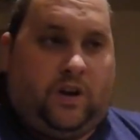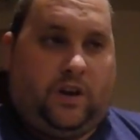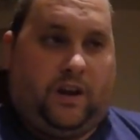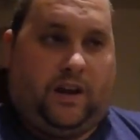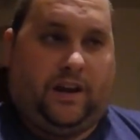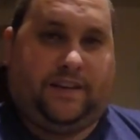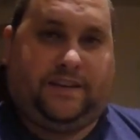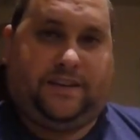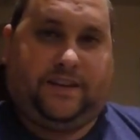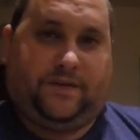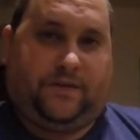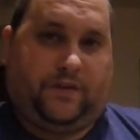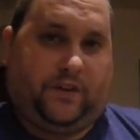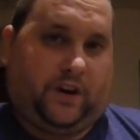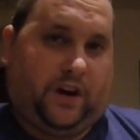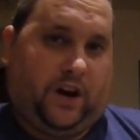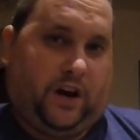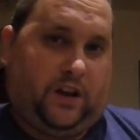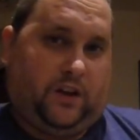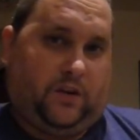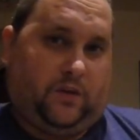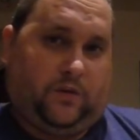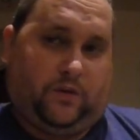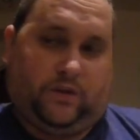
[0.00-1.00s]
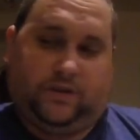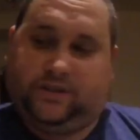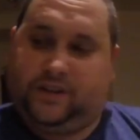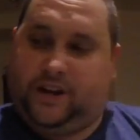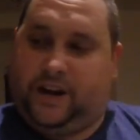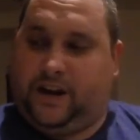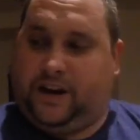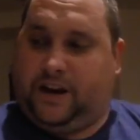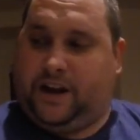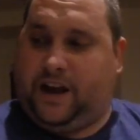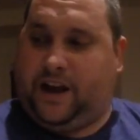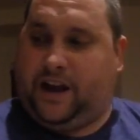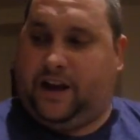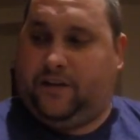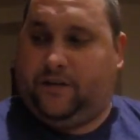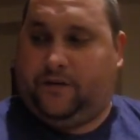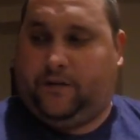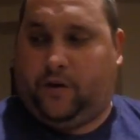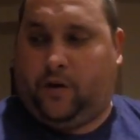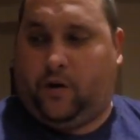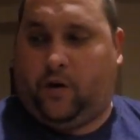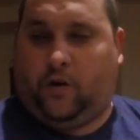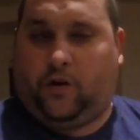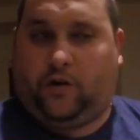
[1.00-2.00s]
like different color ones. I could have
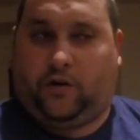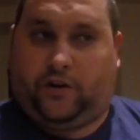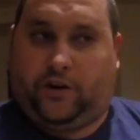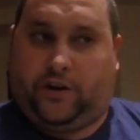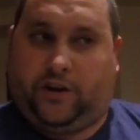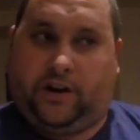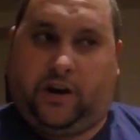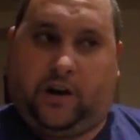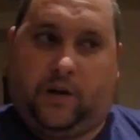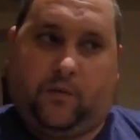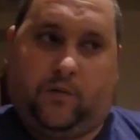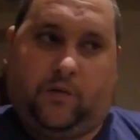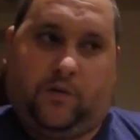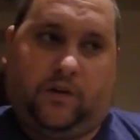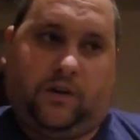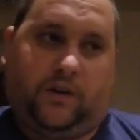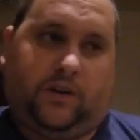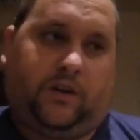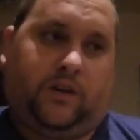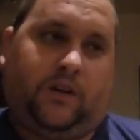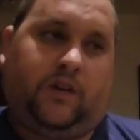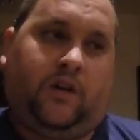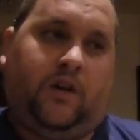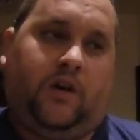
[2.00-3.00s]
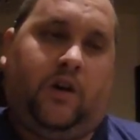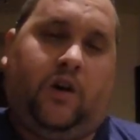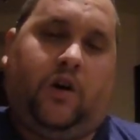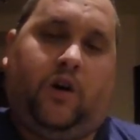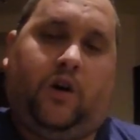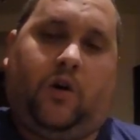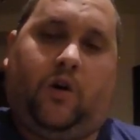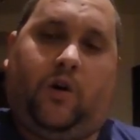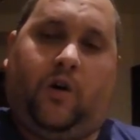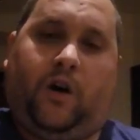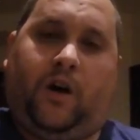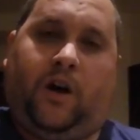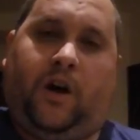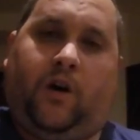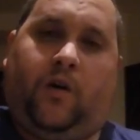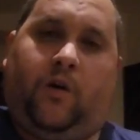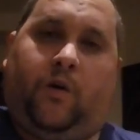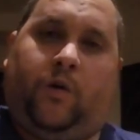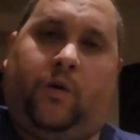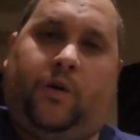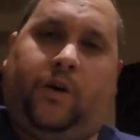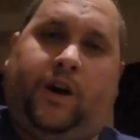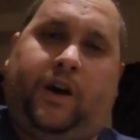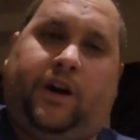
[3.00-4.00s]
all green on one,
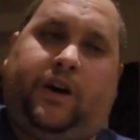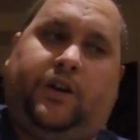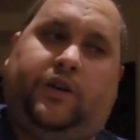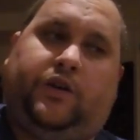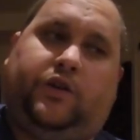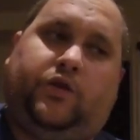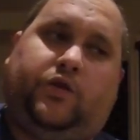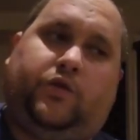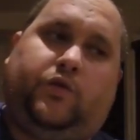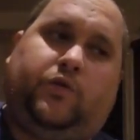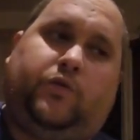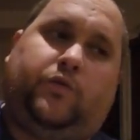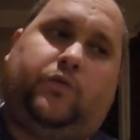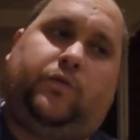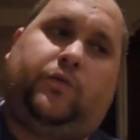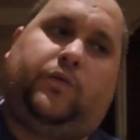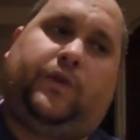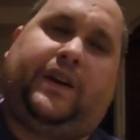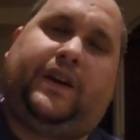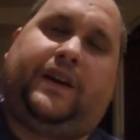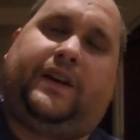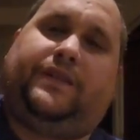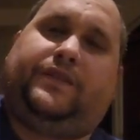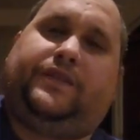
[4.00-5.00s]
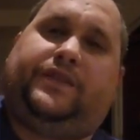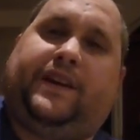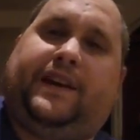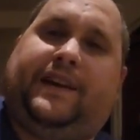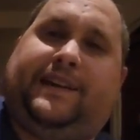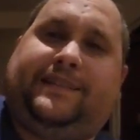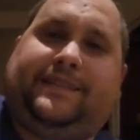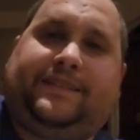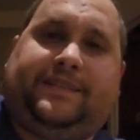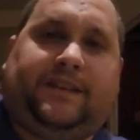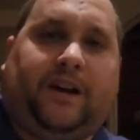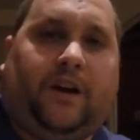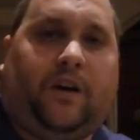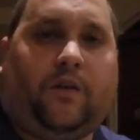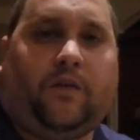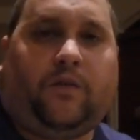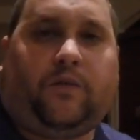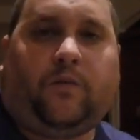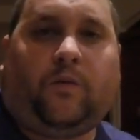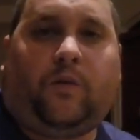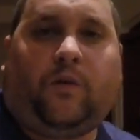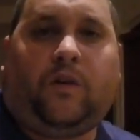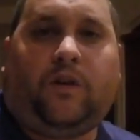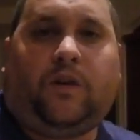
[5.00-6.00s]
or I could do like say a
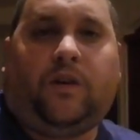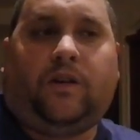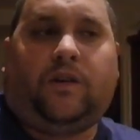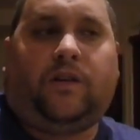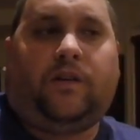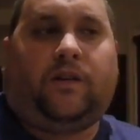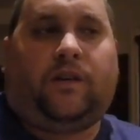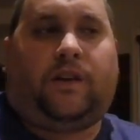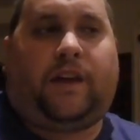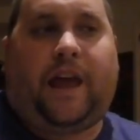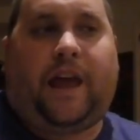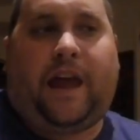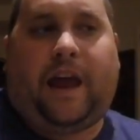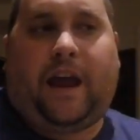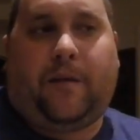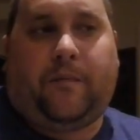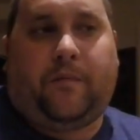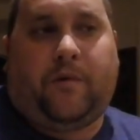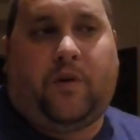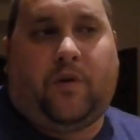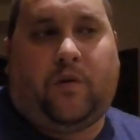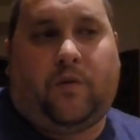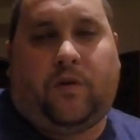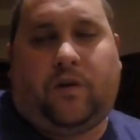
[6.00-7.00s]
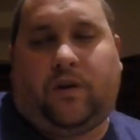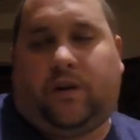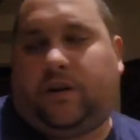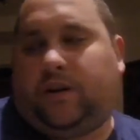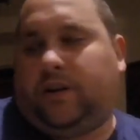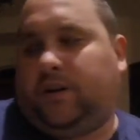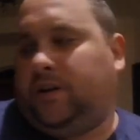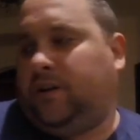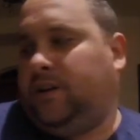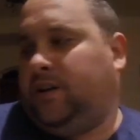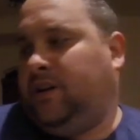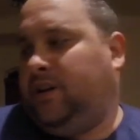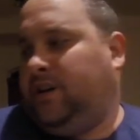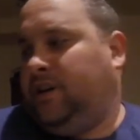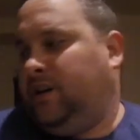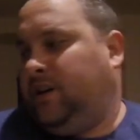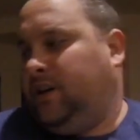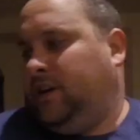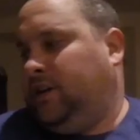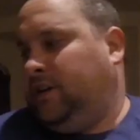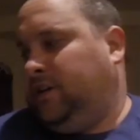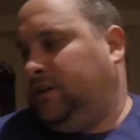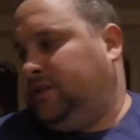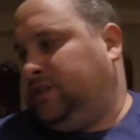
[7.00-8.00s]
stealth one, a camo one.
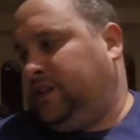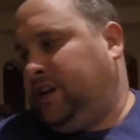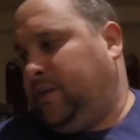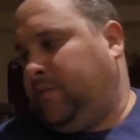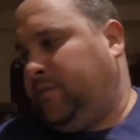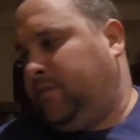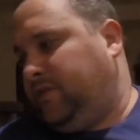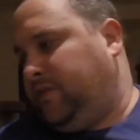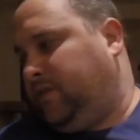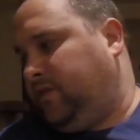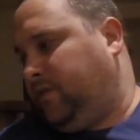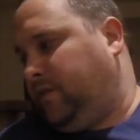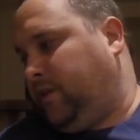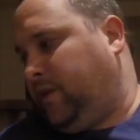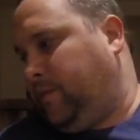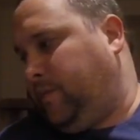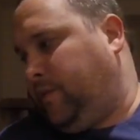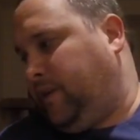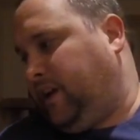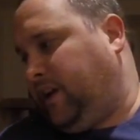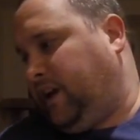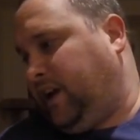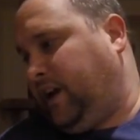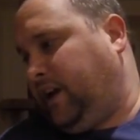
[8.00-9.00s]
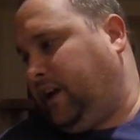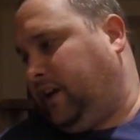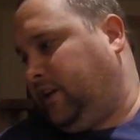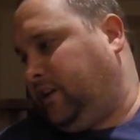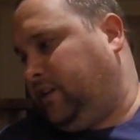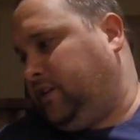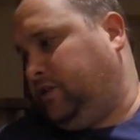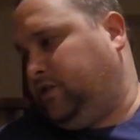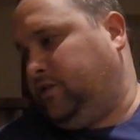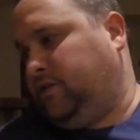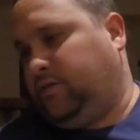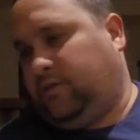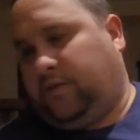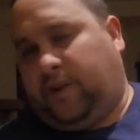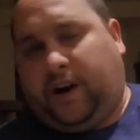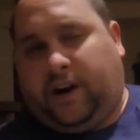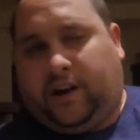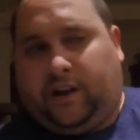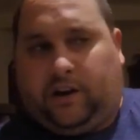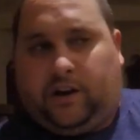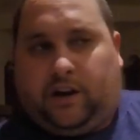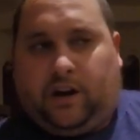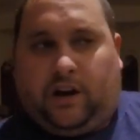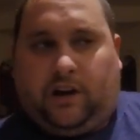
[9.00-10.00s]
Same with the rebake. I could do the
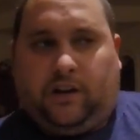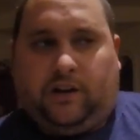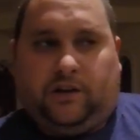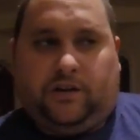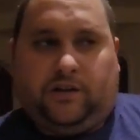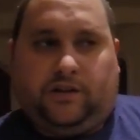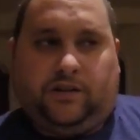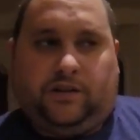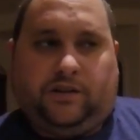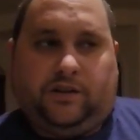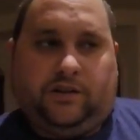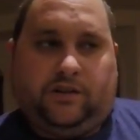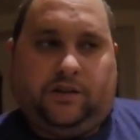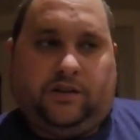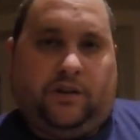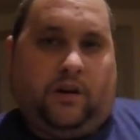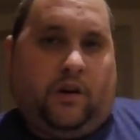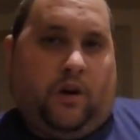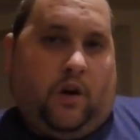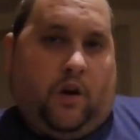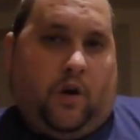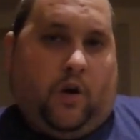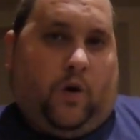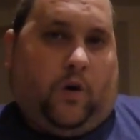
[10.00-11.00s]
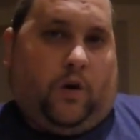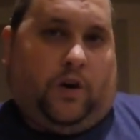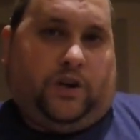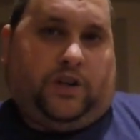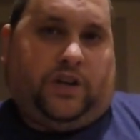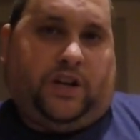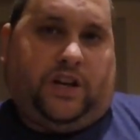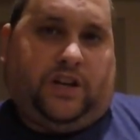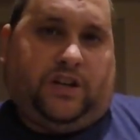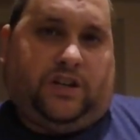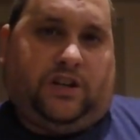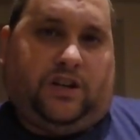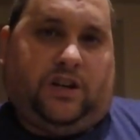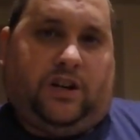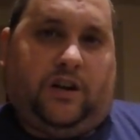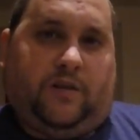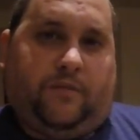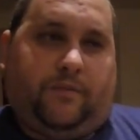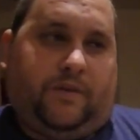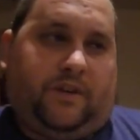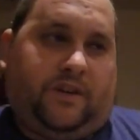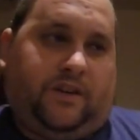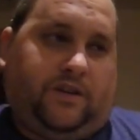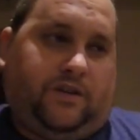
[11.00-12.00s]
regular colors or change it
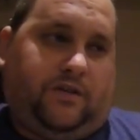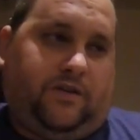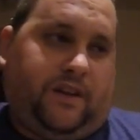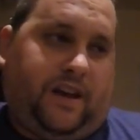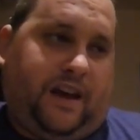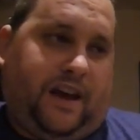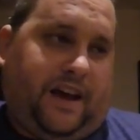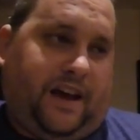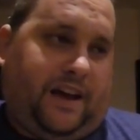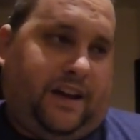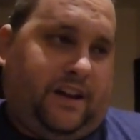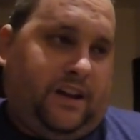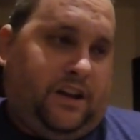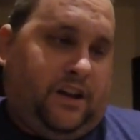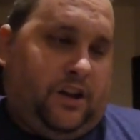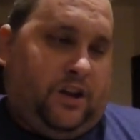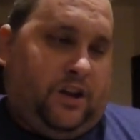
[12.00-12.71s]
up and do that.